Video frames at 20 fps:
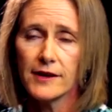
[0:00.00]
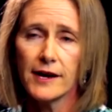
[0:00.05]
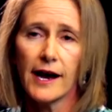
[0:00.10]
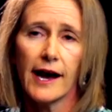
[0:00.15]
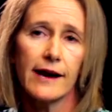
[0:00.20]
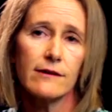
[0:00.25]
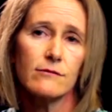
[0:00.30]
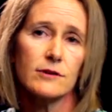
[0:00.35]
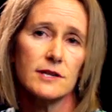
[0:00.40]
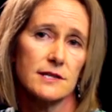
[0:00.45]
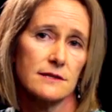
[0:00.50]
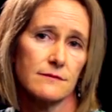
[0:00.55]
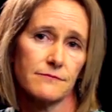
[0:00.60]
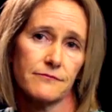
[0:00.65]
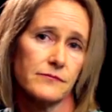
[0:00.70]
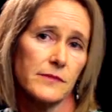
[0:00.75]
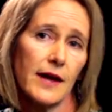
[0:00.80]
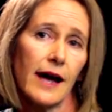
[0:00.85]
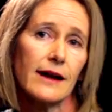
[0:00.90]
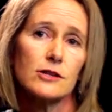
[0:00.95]
and I was
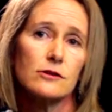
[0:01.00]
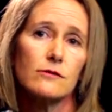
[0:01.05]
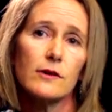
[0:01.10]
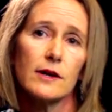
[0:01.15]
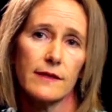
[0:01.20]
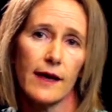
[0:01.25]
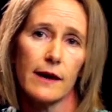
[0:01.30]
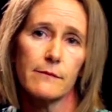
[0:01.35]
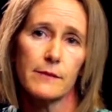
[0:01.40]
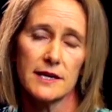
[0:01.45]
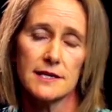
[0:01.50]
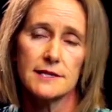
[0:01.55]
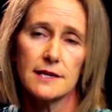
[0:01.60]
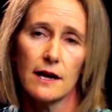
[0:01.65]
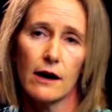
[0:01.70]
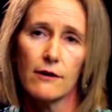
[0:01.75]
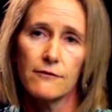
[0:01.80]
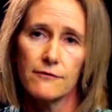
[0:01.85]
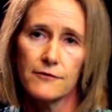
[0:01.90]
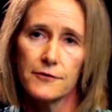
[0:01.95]
not doing that
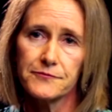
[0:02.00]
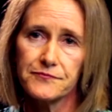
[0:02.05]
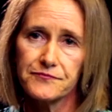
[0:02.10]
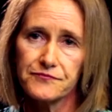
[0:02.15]
myself.